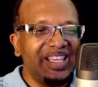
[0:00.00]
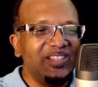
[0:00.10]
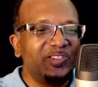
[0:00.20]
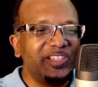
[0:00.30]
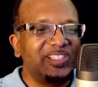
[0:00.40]

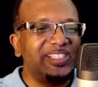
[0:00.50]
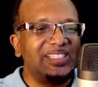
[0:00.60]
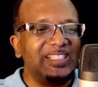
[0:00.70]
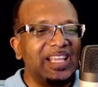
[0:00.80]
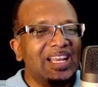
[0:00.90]
into the
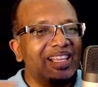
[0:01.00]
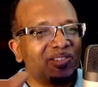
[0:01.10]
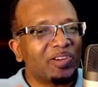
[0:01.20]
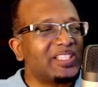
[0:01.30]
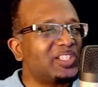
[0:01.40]
city.
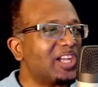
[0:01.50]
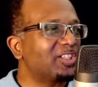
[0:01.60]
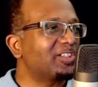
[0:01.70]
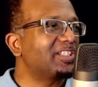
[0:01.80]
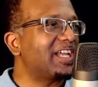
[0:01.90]
Let's look at
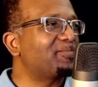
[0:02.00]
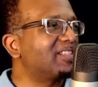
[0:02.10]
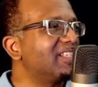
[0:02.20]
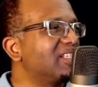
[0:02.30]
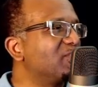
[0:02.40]
Joshua
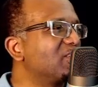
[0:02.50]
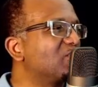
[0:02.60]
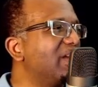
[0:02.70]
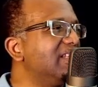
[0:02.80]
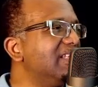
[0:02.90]
chapter six,
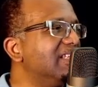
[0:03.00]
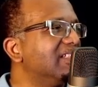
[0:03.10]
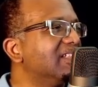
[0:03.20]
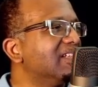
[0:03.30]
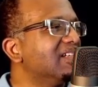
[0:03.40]
verse
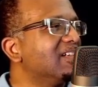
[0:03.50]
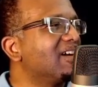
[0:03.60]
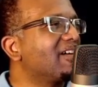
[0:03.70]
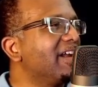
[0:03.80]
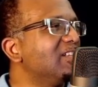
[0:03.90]
twenty.
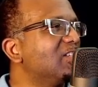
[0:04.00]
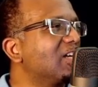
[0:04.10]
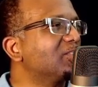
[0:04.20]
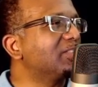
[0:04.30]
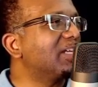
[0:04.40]
All right,
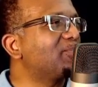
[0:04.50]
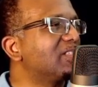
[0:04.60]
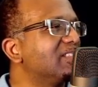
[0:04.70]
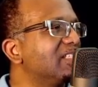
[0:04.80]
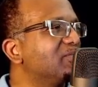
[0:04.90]
Joshua
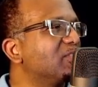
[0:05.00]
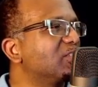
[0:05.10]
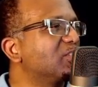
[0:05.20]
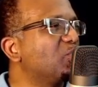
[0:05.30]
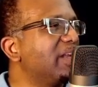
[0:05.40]
chapter six,
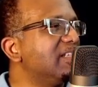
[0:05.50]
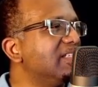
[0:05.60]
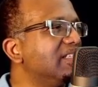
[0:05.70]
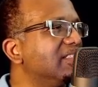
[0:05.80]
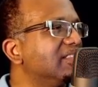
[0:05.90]
verse
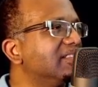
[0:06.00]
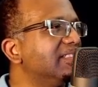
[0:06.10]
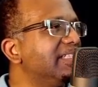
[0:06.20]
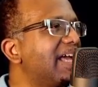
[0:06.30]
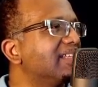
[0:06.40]
twenty, to
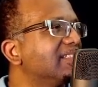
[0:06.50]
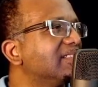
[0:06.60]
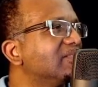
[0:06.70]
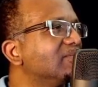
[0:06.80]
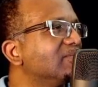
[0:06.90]
see that.
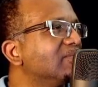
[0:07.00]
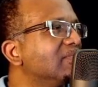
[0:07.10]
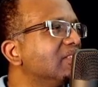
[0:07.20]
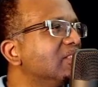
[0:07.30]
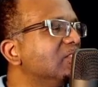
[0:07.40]

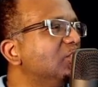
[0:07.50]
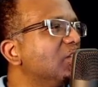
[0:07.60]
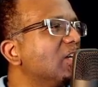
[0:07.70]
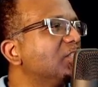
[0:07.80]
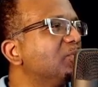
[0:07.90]

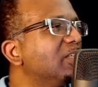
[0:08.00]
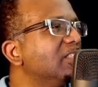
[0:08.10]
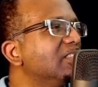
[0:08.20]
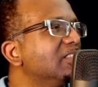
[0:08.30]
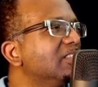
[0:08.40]

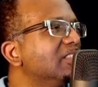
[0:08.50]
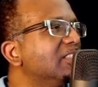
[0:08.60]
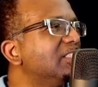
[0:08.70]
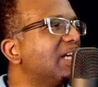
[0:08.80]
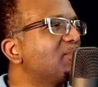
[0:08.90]
Joshua
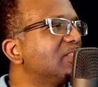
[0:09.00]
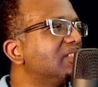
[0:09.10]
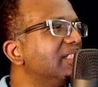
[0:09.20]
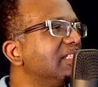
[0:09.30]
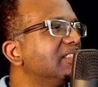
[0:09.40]

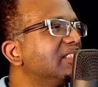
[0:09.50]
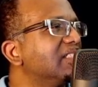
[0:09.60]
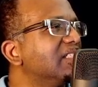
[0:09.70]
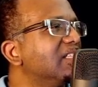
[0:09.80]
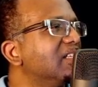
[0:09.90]
chapter
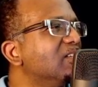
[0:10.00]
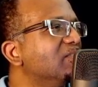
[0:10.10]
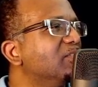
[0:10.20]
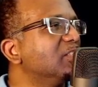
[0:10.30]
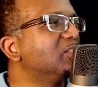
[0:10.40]
six,
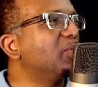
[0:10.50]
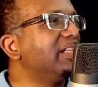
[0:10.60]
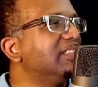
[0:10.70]
verse